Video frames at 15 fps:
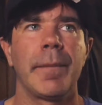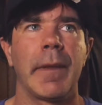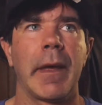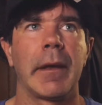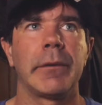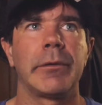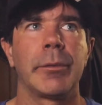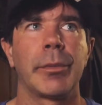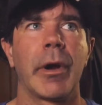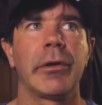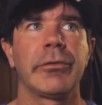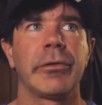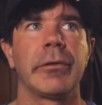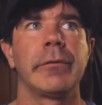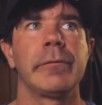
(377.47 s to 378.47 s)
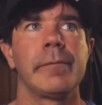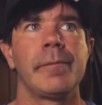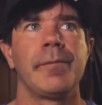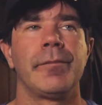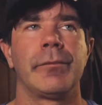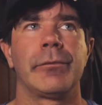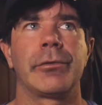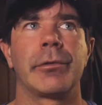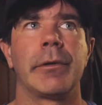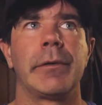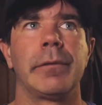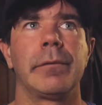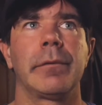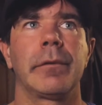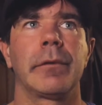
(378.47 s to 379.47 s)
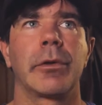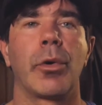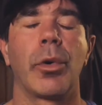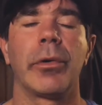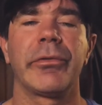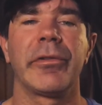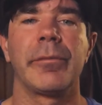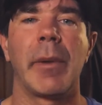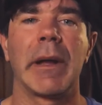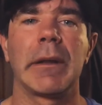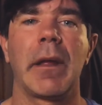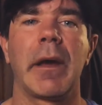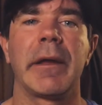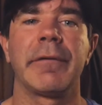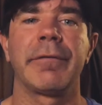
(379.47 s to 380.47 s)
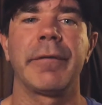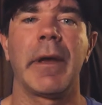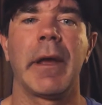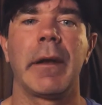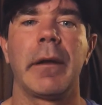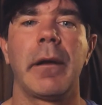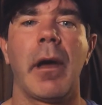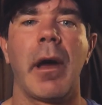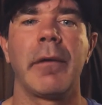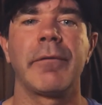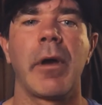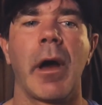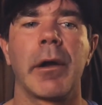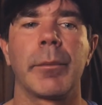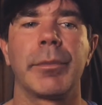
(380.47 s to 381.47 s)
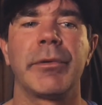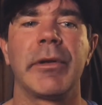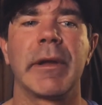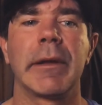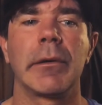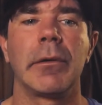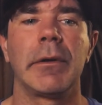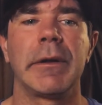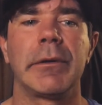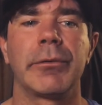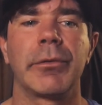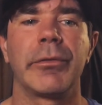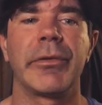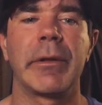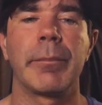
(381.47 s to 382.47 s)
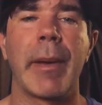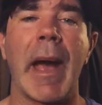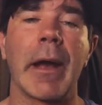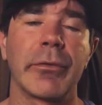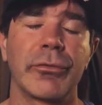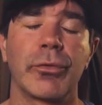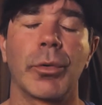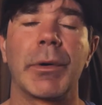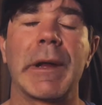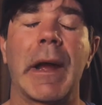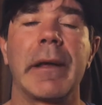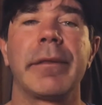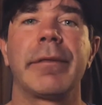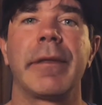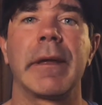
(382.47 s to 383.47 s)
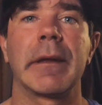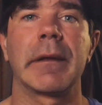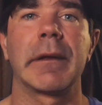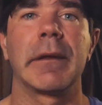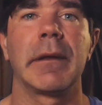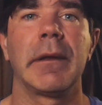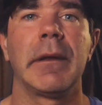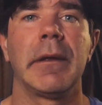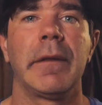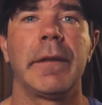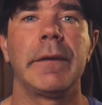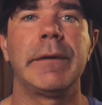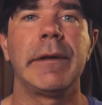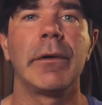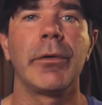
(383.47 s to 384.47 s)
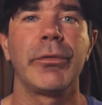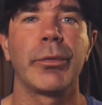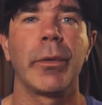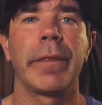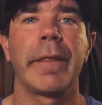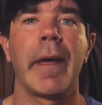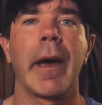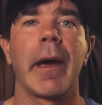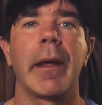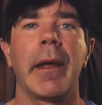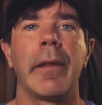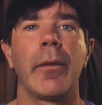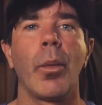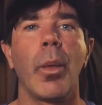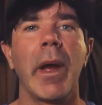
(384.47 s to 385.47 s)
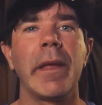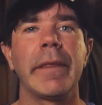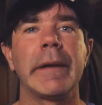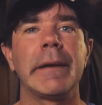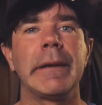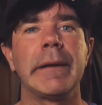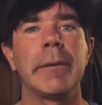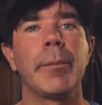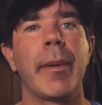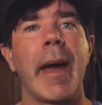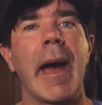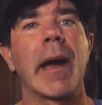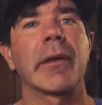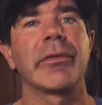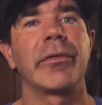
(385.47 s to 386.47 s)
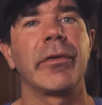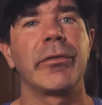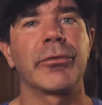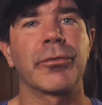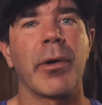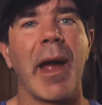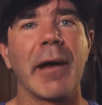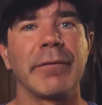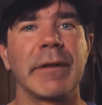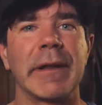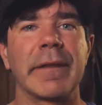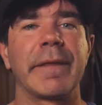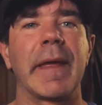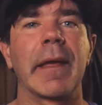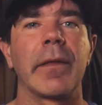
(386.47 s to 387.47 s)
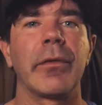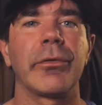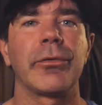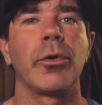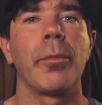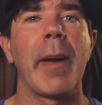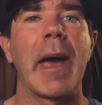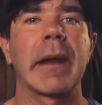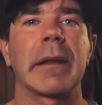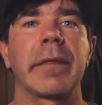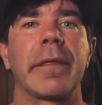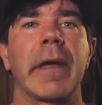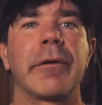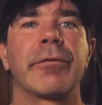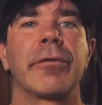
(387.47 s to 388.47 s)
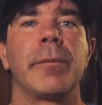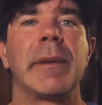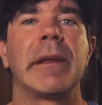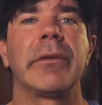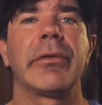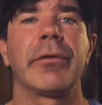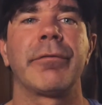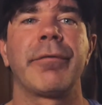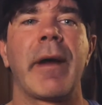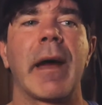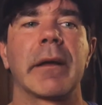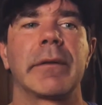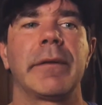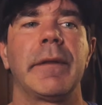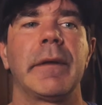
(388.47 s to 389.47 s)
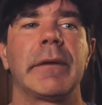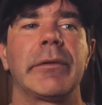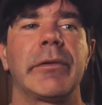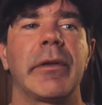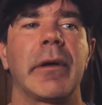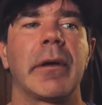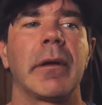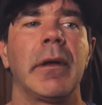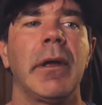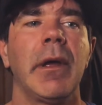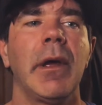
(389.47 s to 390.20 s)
and depression during the course of my life. And I've got a particularly interesting backstory, I think, that deals with that. And the way that it impacts this traveling thing and this nomadic thing for me is the fact that uh,